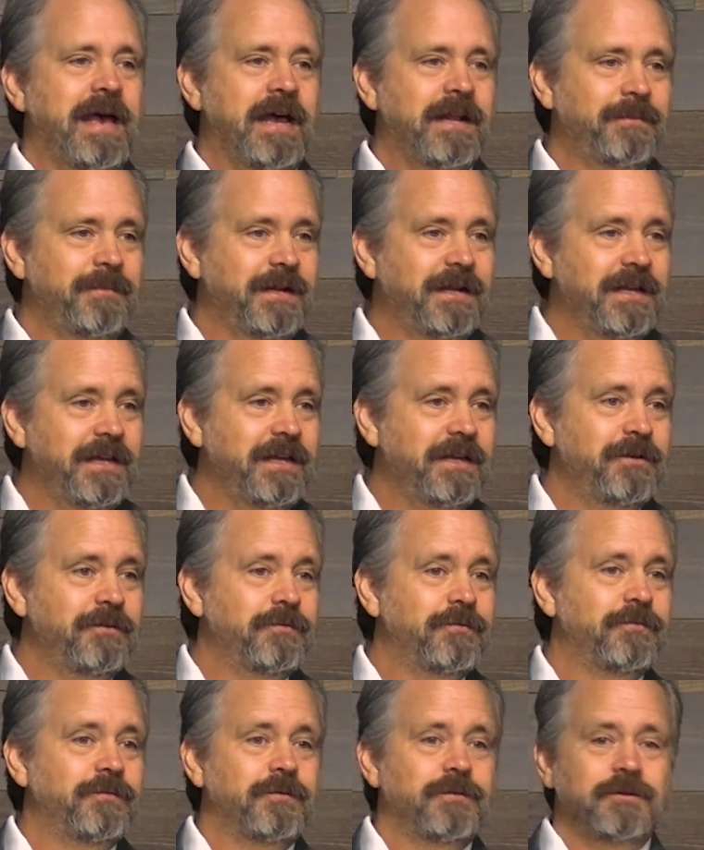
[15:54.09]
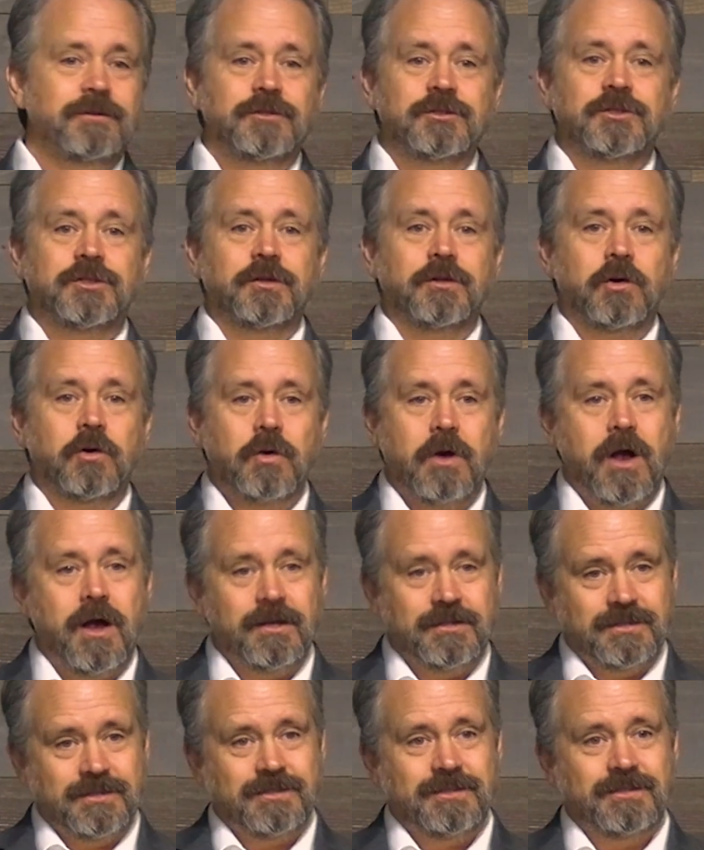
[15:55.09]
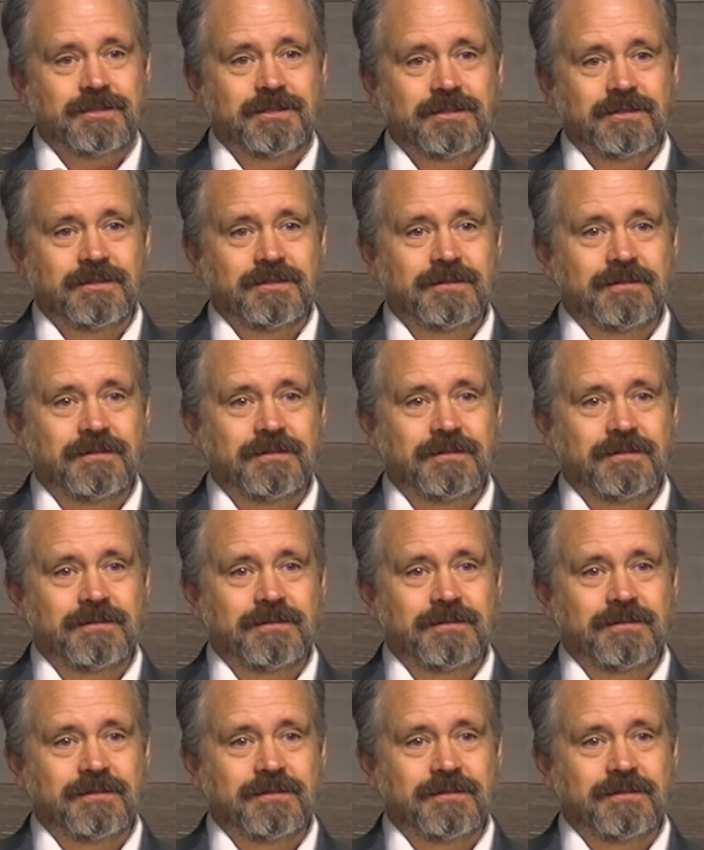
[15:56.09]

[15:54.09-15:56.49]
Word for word: Adam and Eve to the cross,